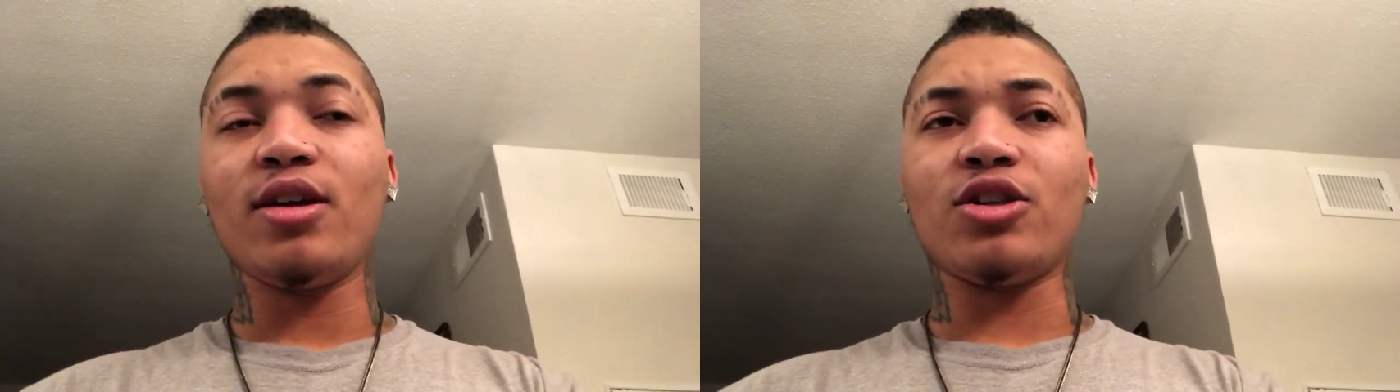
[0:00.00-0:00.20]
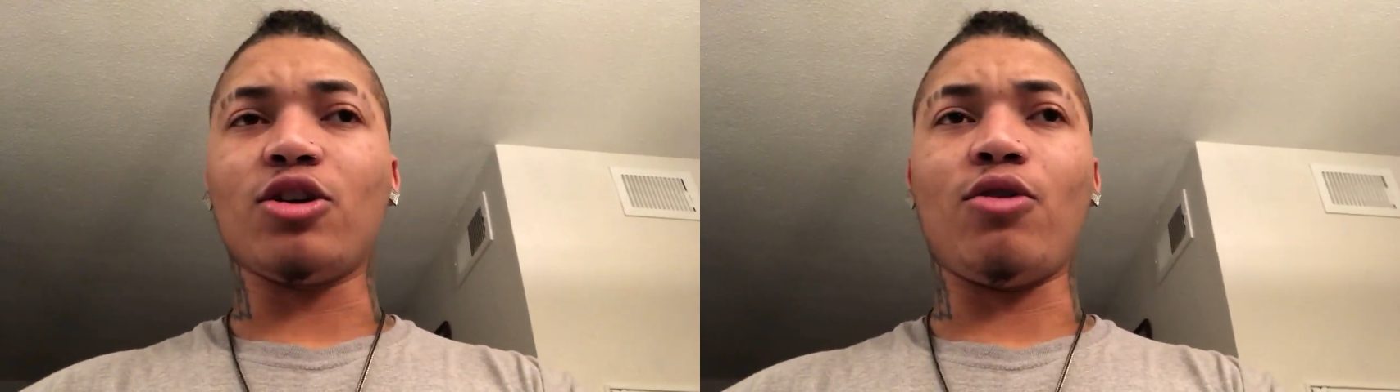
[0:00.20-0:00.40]

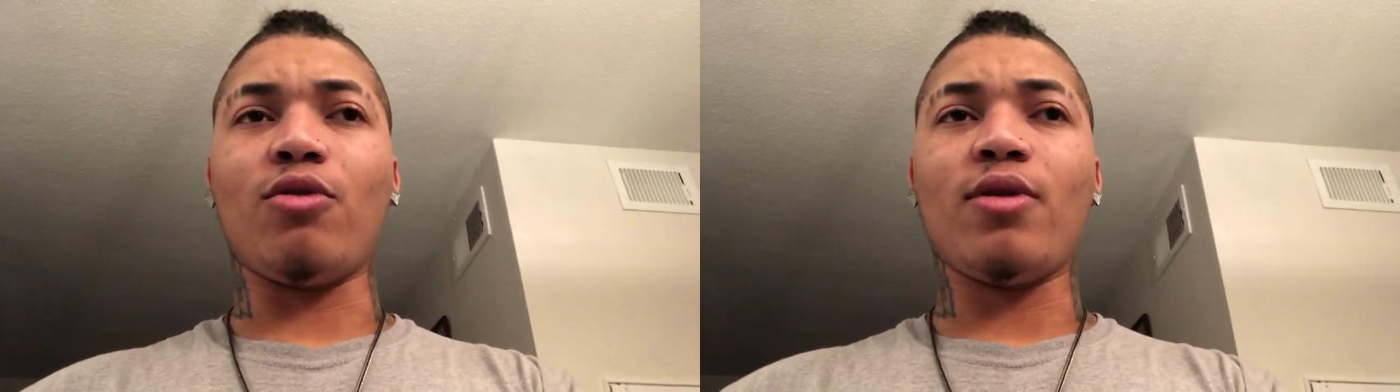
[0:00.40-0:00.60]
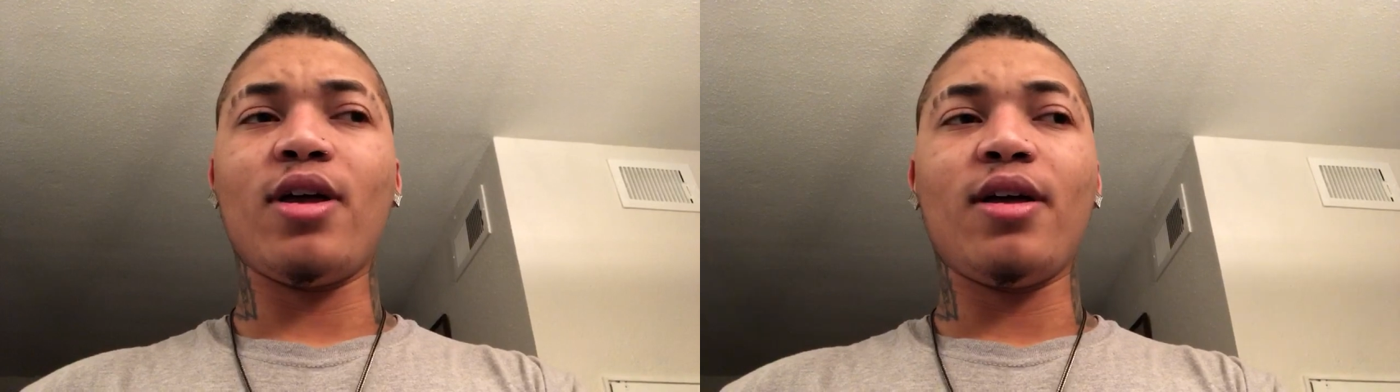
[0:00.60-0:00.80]

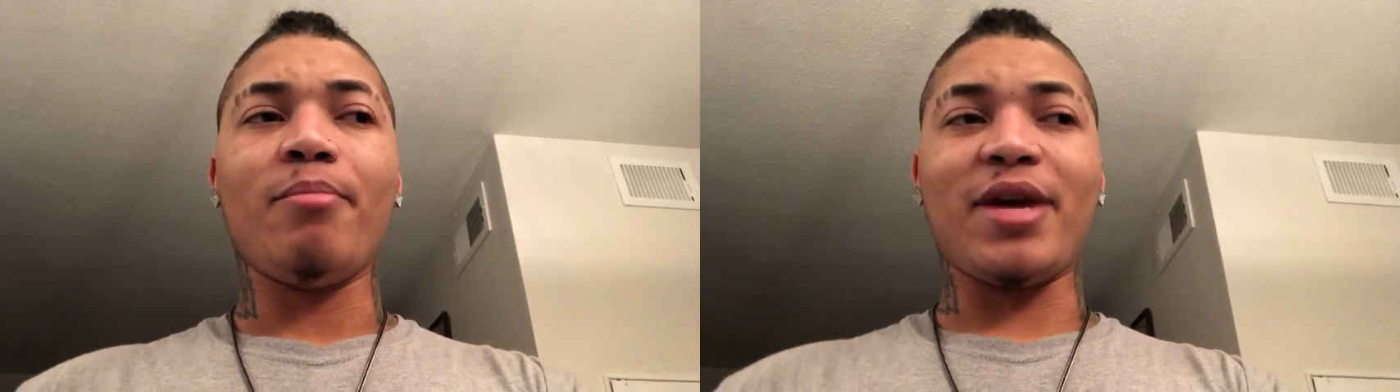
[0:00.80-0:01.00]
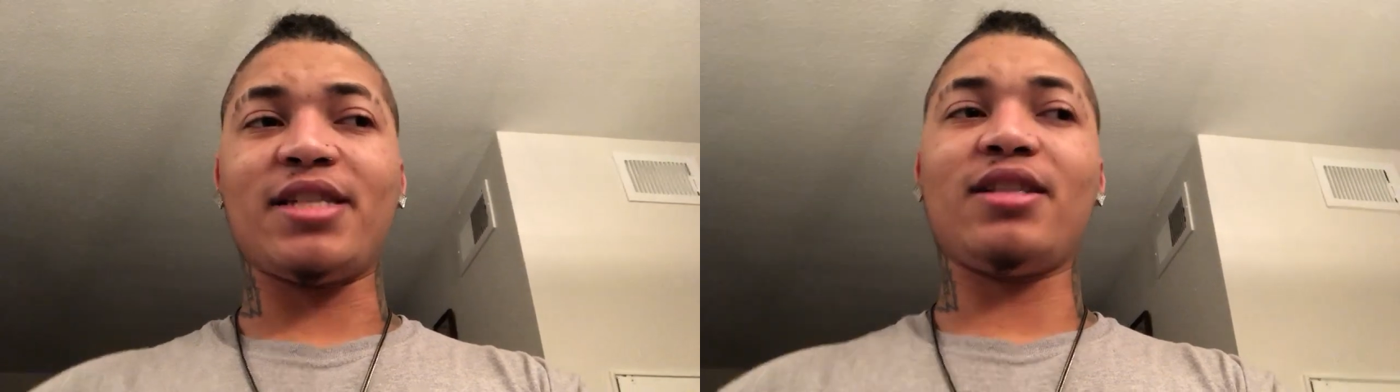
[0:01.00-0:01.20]
So
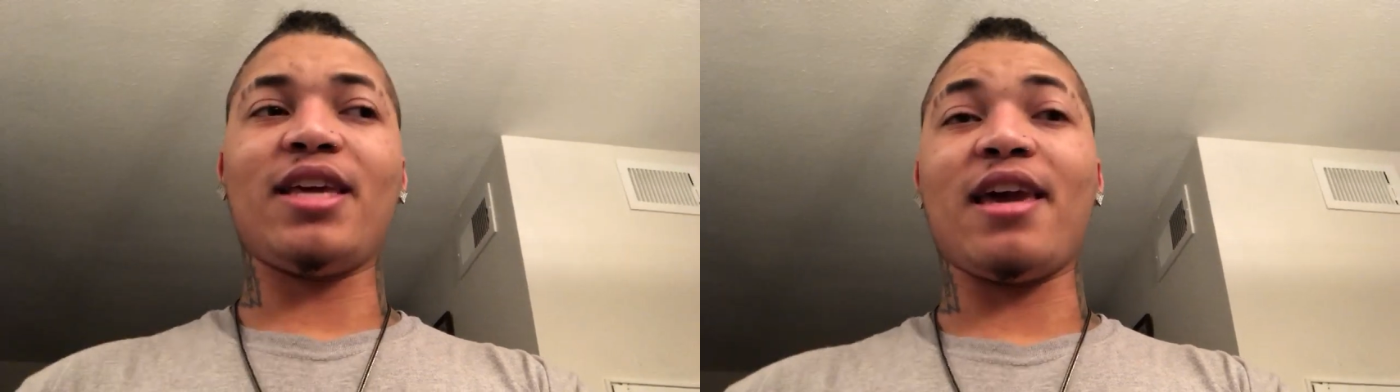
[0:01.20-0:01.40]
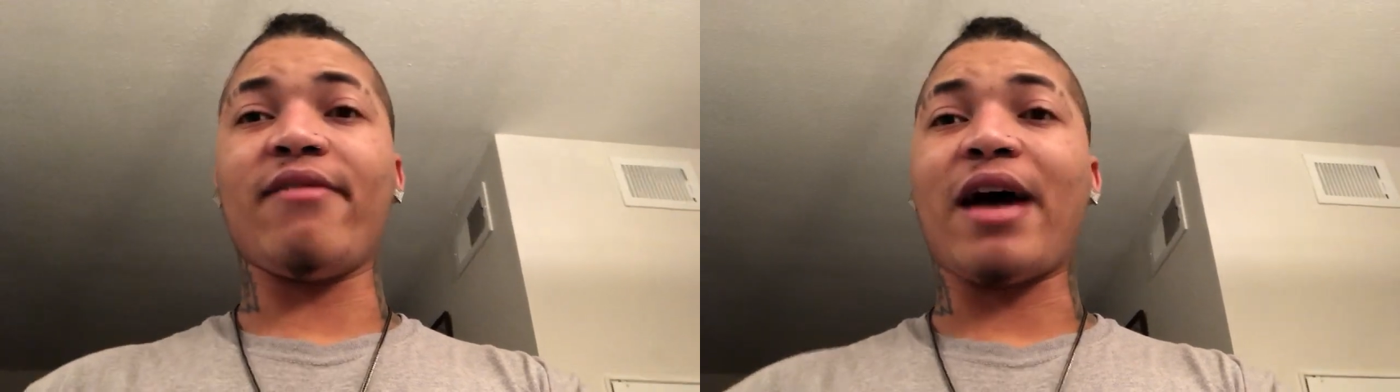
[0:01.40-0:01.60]

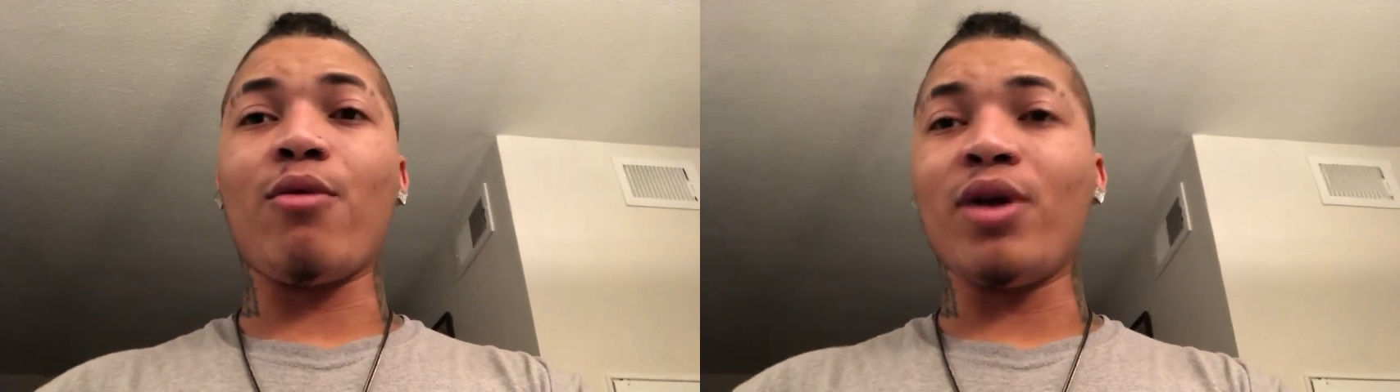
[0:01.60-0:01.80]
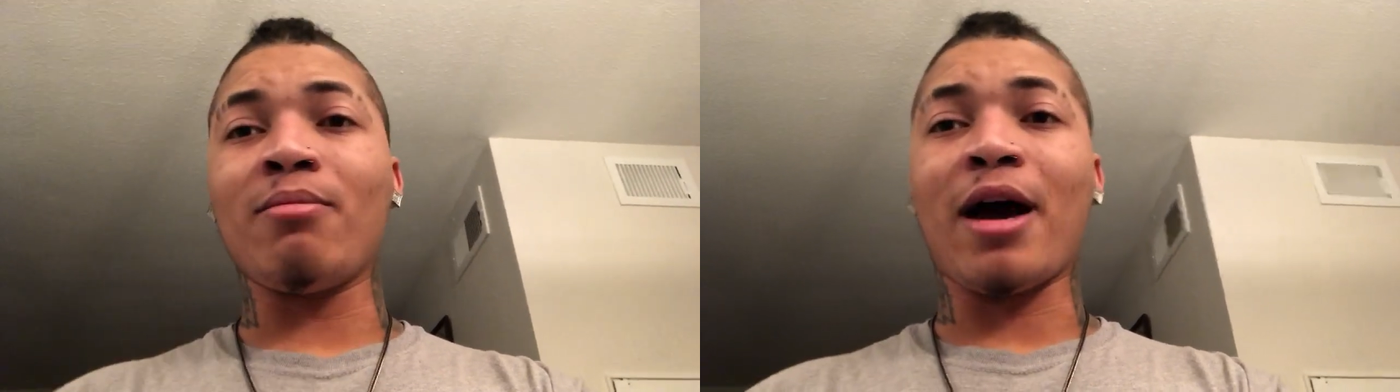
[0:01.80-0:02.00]
basically if
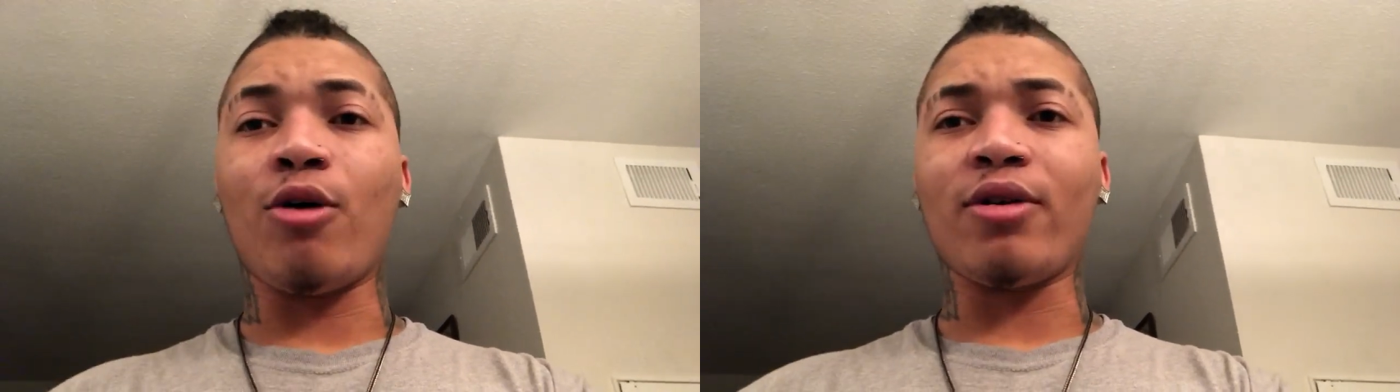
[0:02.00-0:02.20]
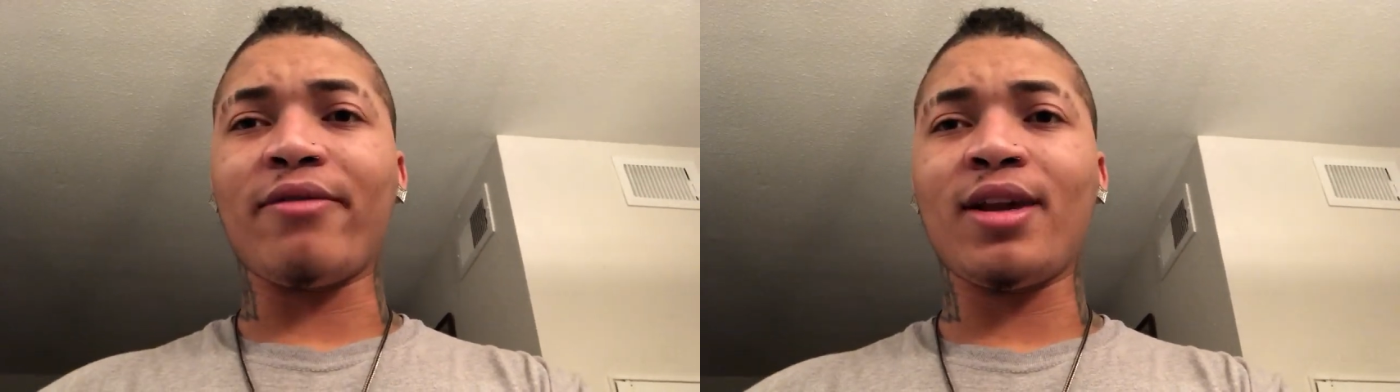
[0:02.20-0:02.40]
i win my
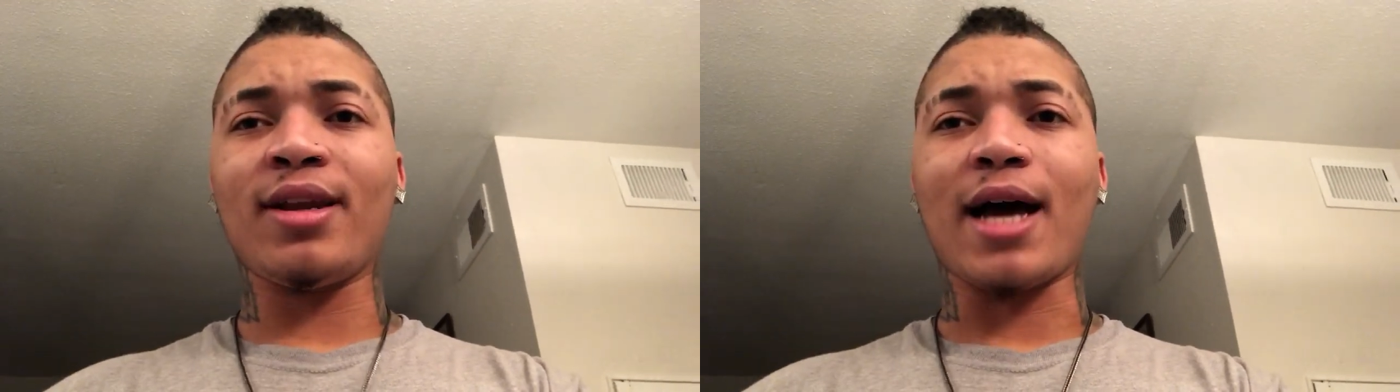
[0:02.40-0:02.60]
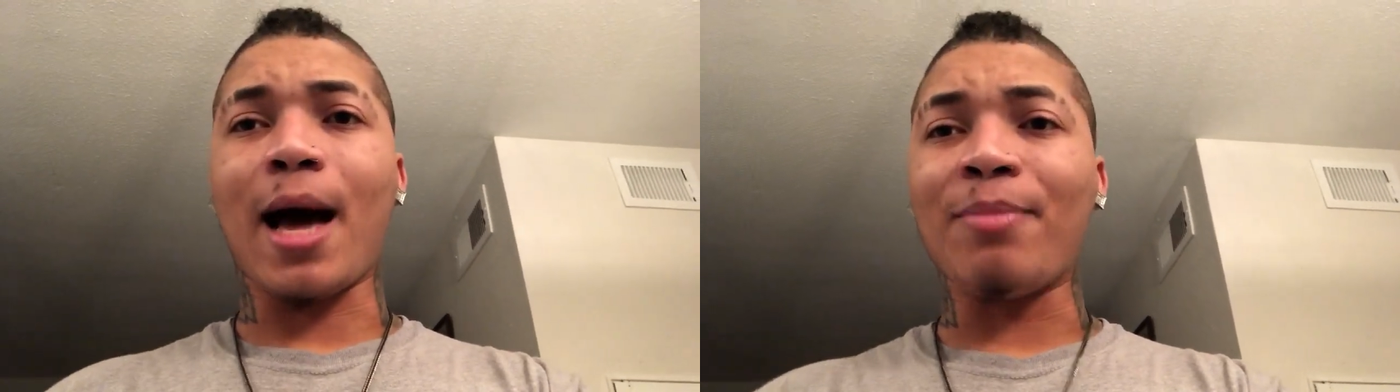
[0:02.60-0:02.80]
own
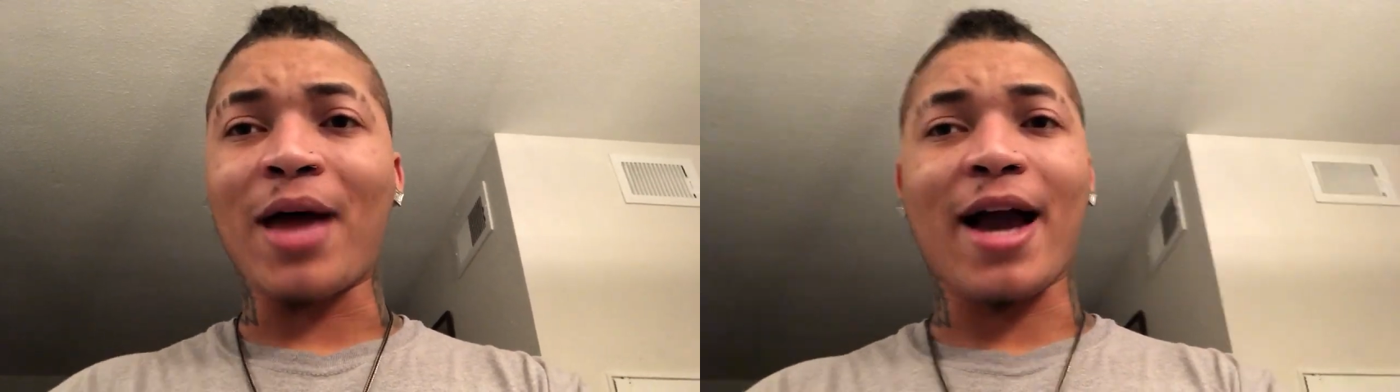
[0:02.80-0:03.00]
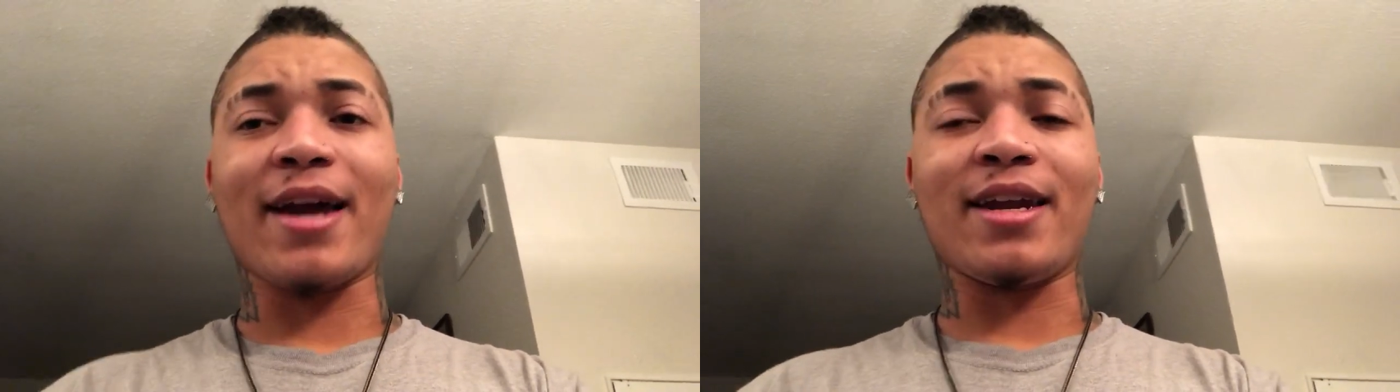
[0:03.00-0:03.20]
event i'm
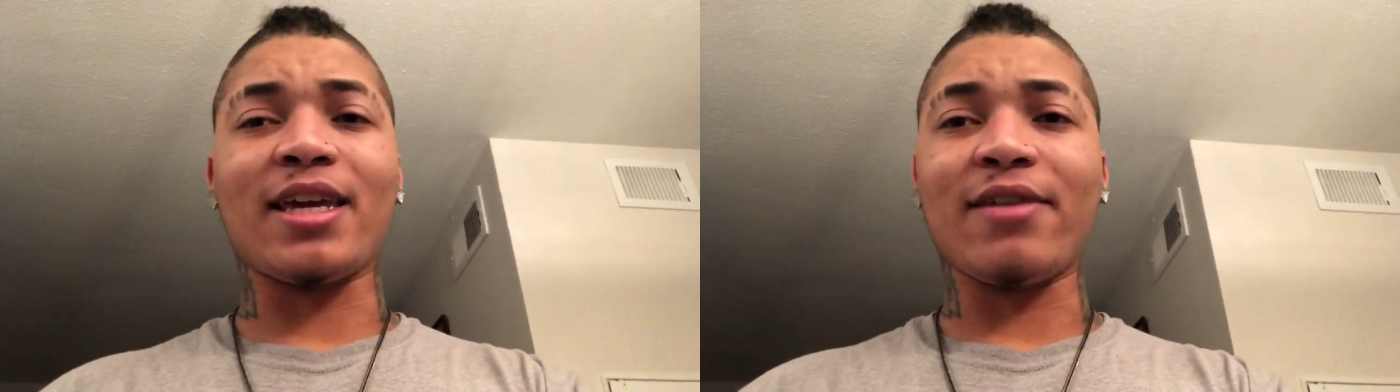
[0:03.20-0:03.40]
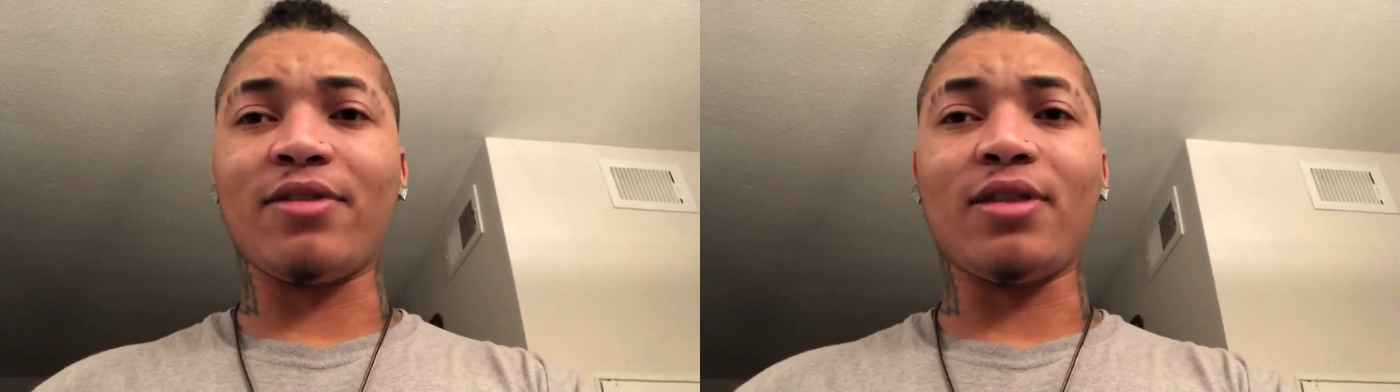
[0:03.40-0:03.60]
not gonna
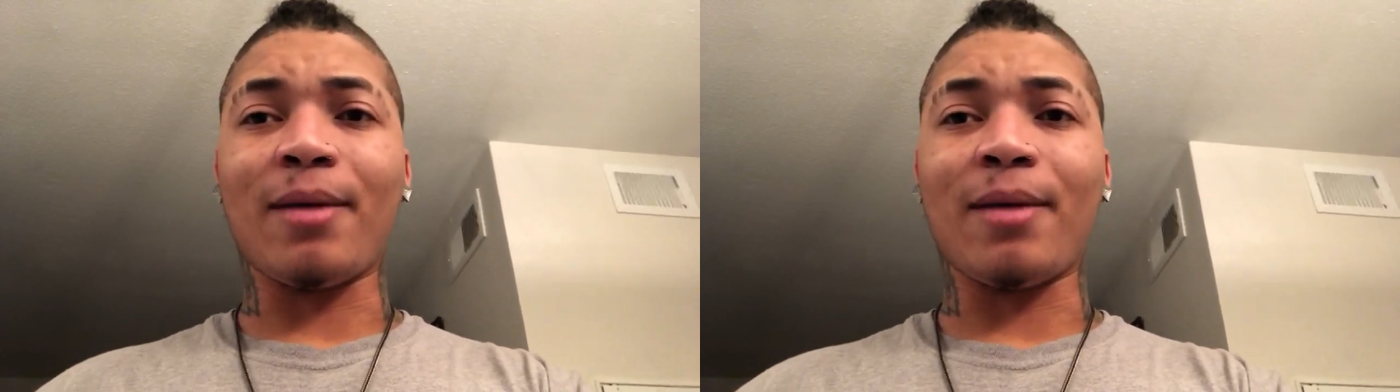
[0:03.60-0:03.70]
give